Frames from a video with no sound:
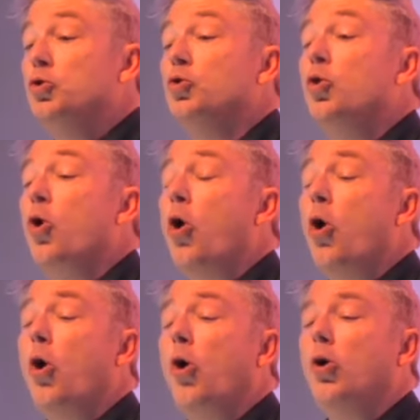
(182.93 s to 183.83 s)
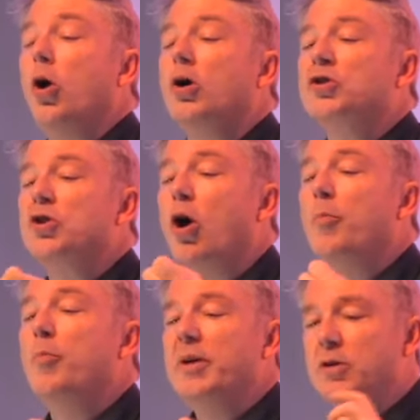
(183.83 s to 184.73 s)
to call us
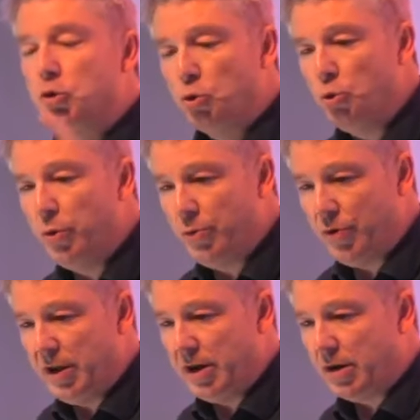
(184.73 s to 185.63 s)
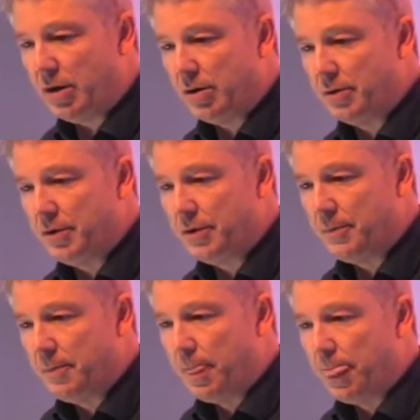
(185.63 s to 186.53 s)
up into who we really are, you know.